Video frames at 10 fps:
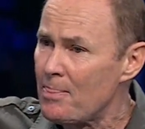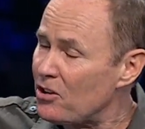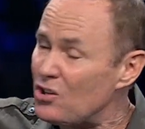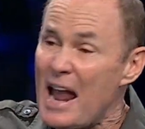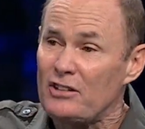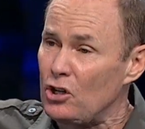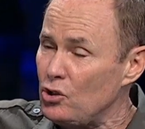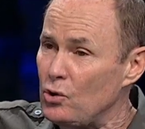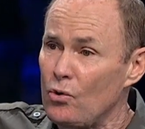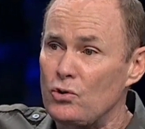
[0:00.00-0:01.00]
The saints
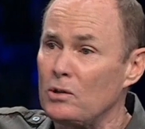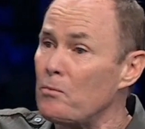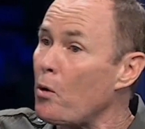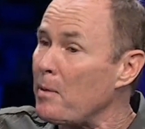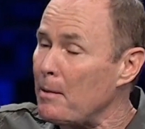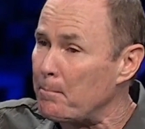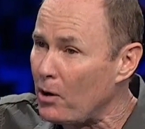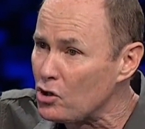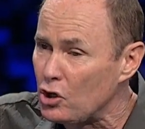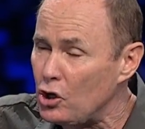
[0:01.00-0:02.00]
in Jerusalem were being
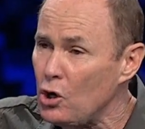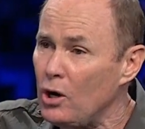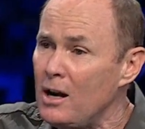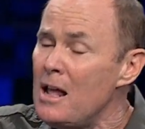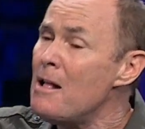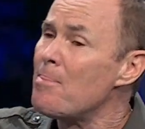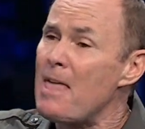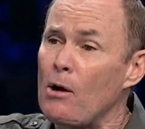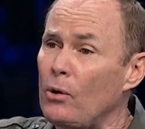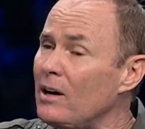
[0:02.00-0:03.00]
persecuted,
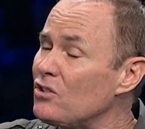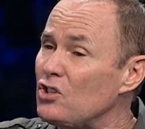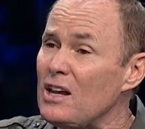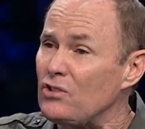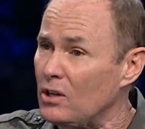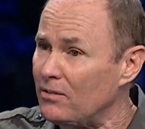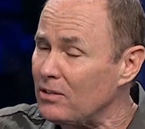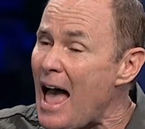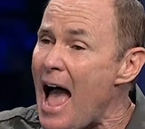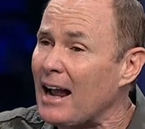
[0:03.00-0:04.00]
they were in a season
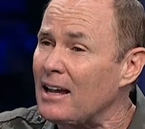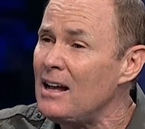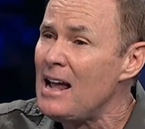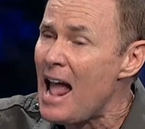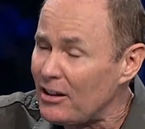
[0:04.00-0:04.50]
of lack.